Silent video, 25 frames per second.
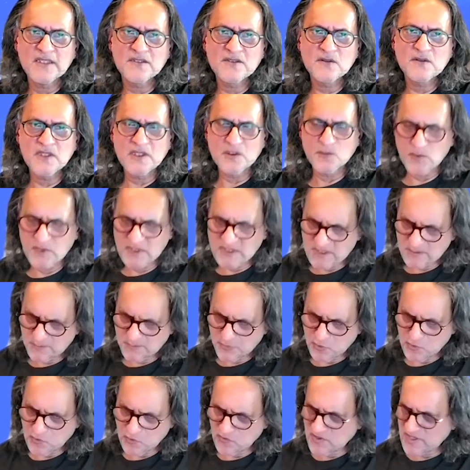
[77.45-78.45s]
So it was a
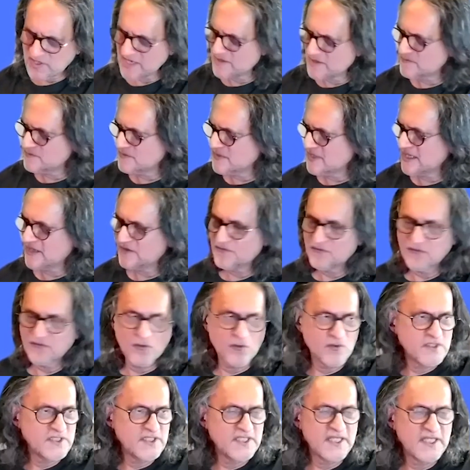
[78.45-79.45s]
program. They had
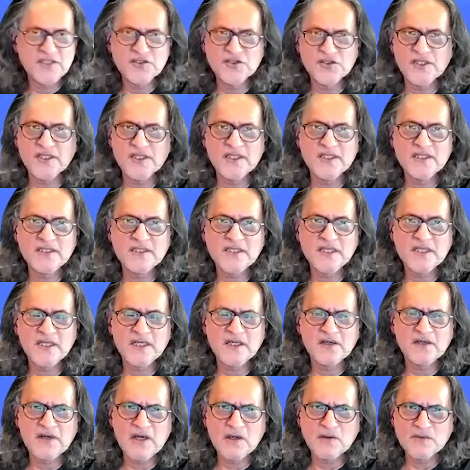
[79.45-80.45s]
40 engineers sitting
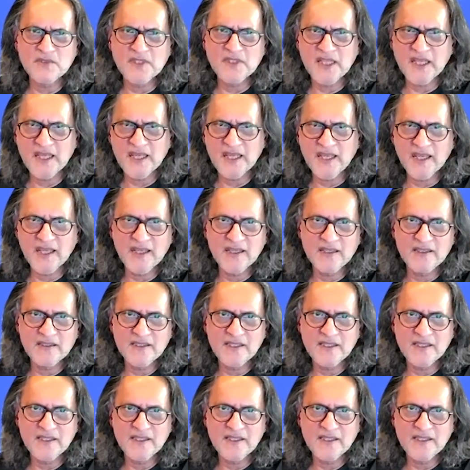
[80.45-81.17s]
around there.